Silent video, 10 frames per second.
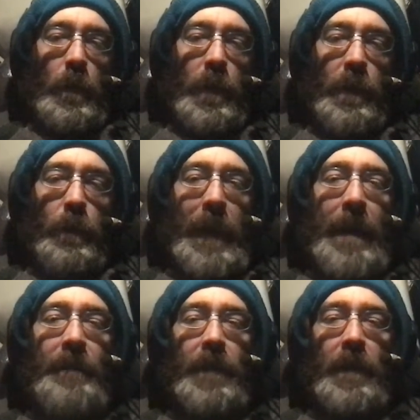With
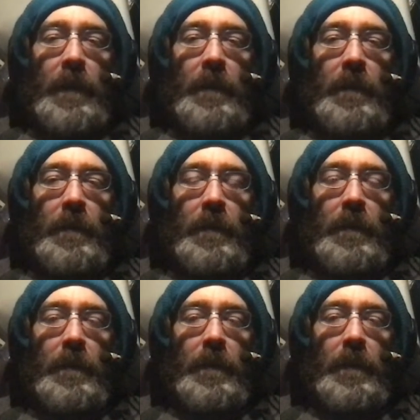gravity,
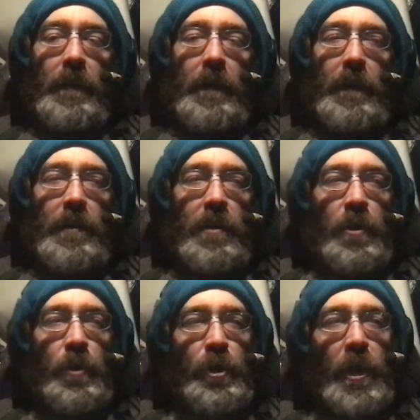it is the
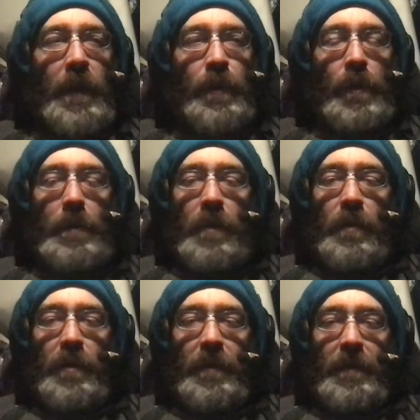trajectory
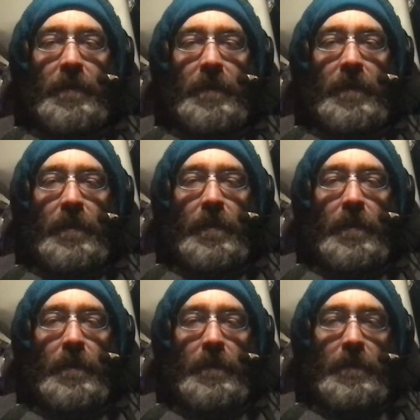motion
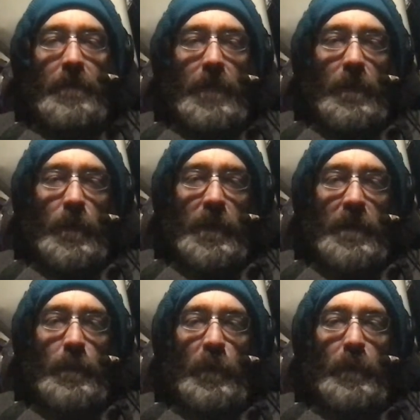that it wants
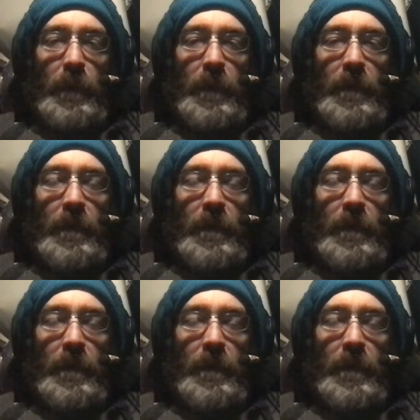to move with.